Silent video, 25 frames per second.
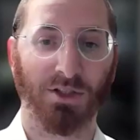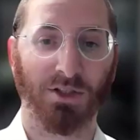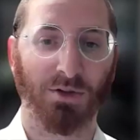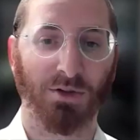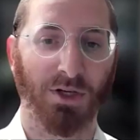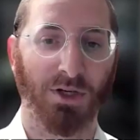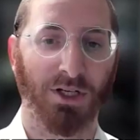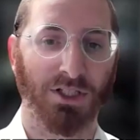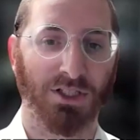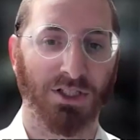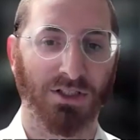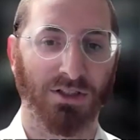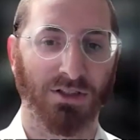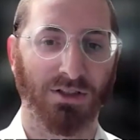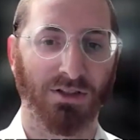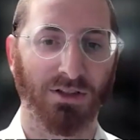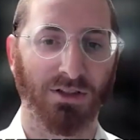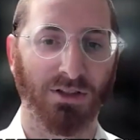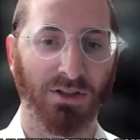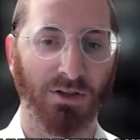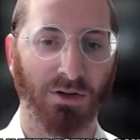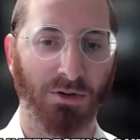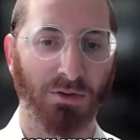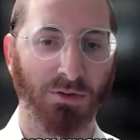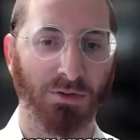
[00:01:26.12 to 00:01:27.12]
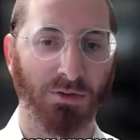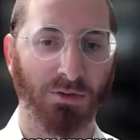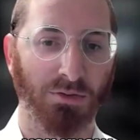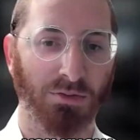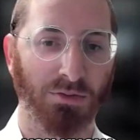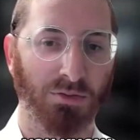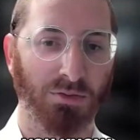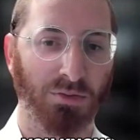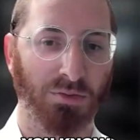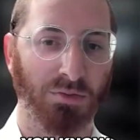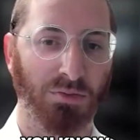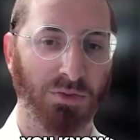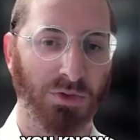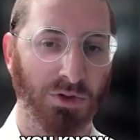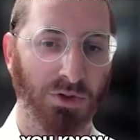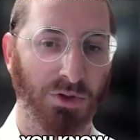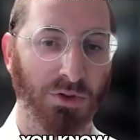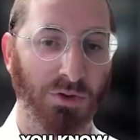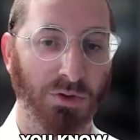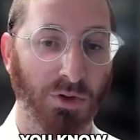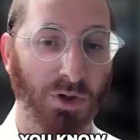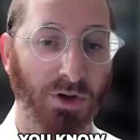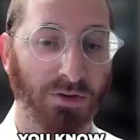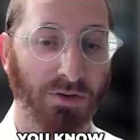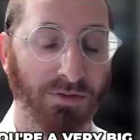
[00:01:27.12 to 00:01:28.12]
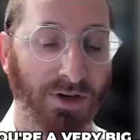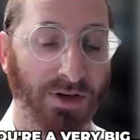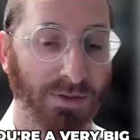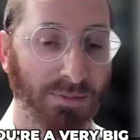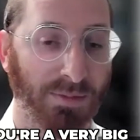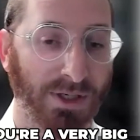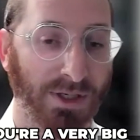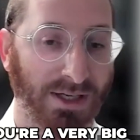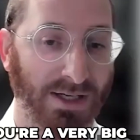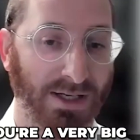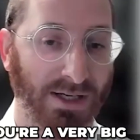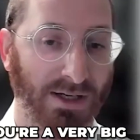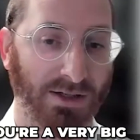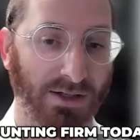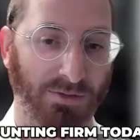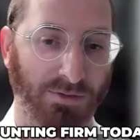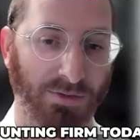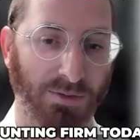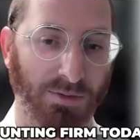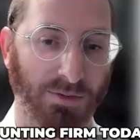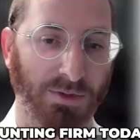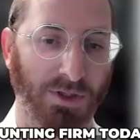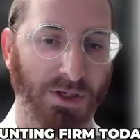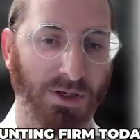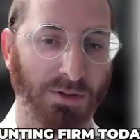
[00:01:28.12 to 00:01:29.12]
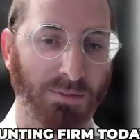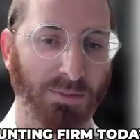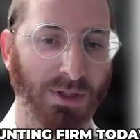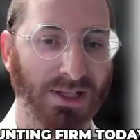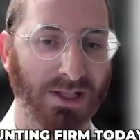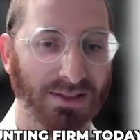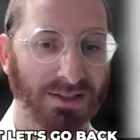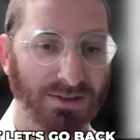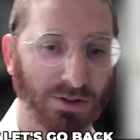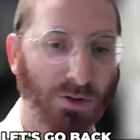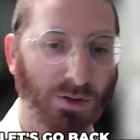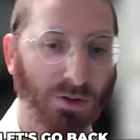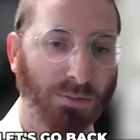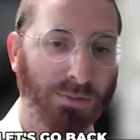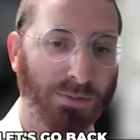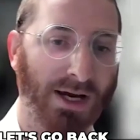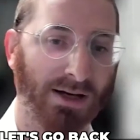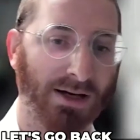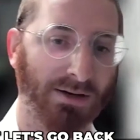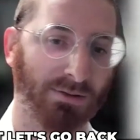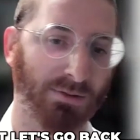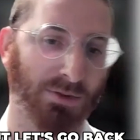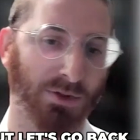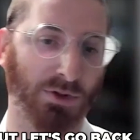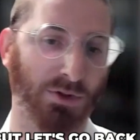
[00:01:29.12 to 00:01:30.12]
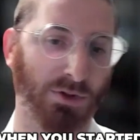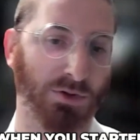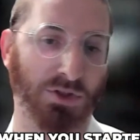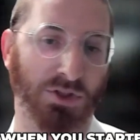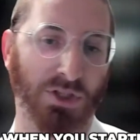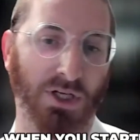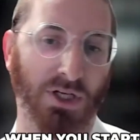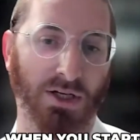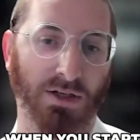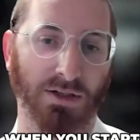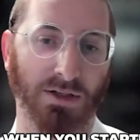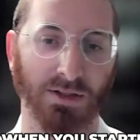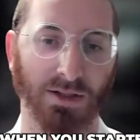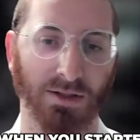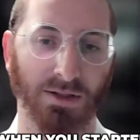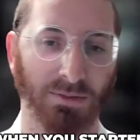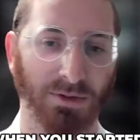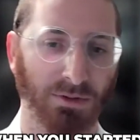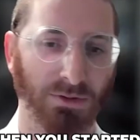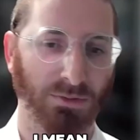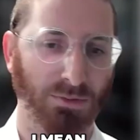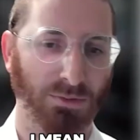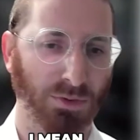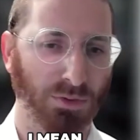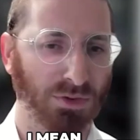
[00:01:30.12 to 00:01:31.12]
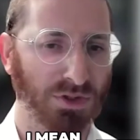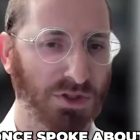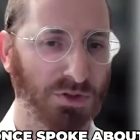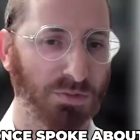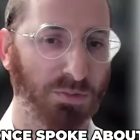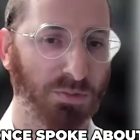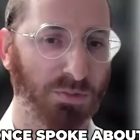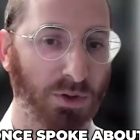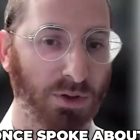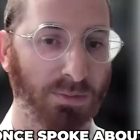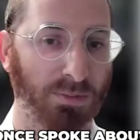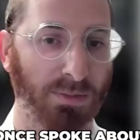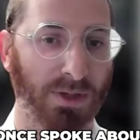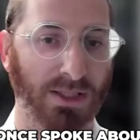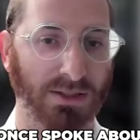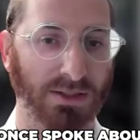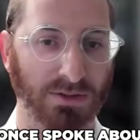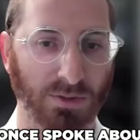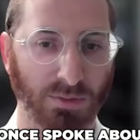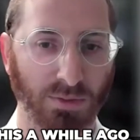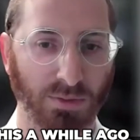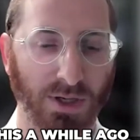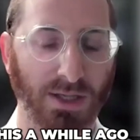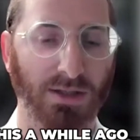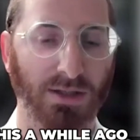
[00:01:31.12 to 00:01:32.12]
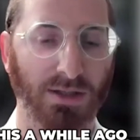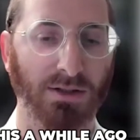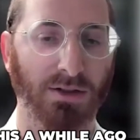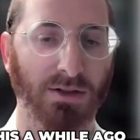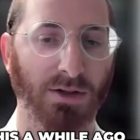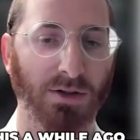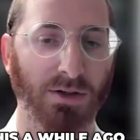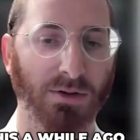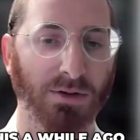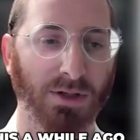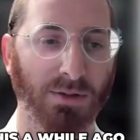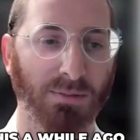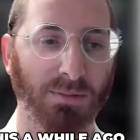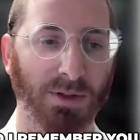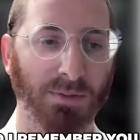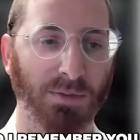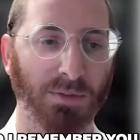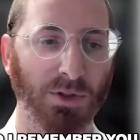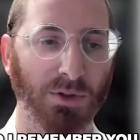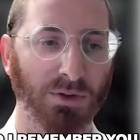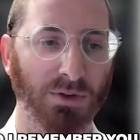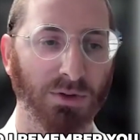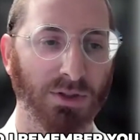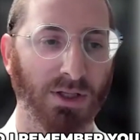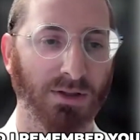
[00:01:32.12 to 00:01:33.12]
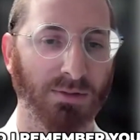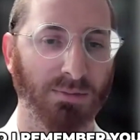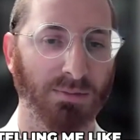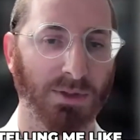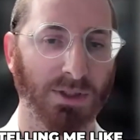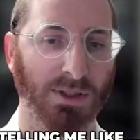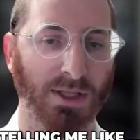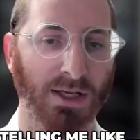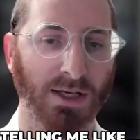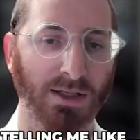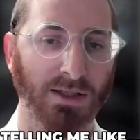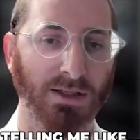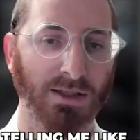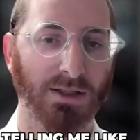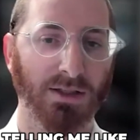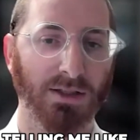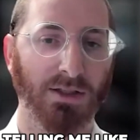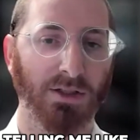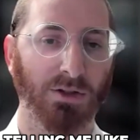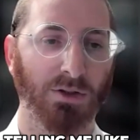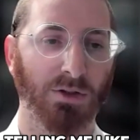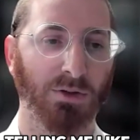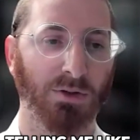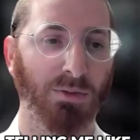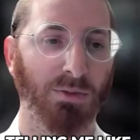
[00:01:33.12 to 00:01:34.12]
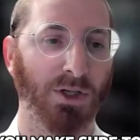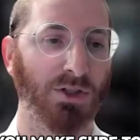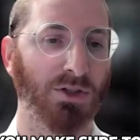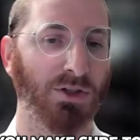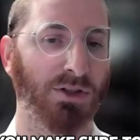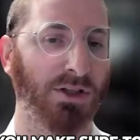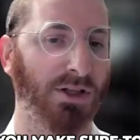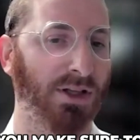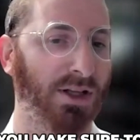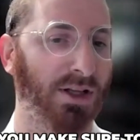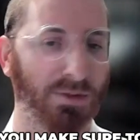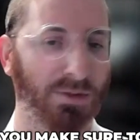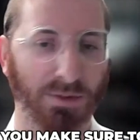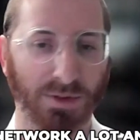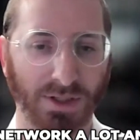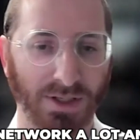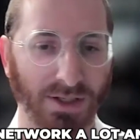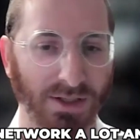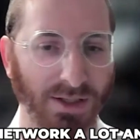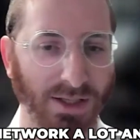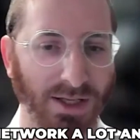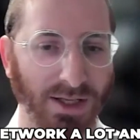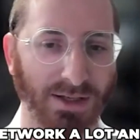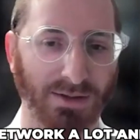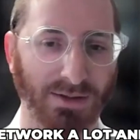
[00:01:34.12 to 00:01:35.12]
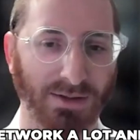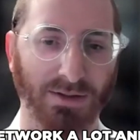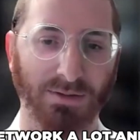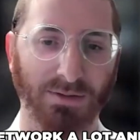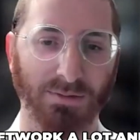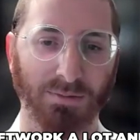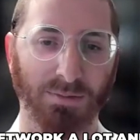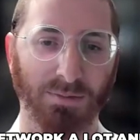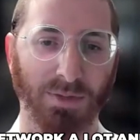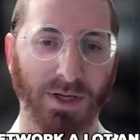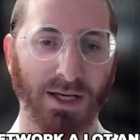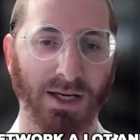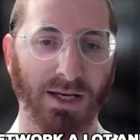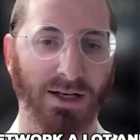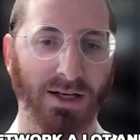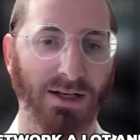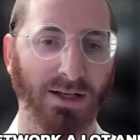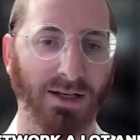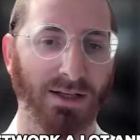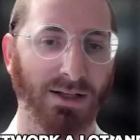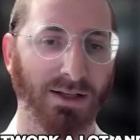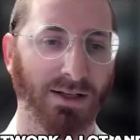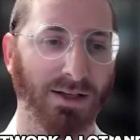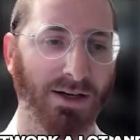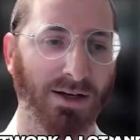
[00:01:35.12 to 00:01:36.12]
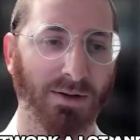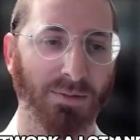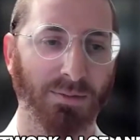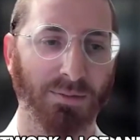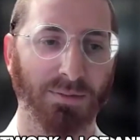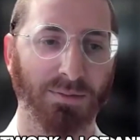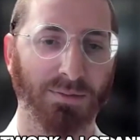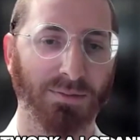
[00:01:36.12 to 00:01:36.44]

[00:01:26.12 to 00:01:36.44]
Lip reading: interesting question. You're a very big accounting firm today, but let's go back when you started. I mean, we once spoke about this a while ago, and I remember you telling me you made sure to network a lot and by any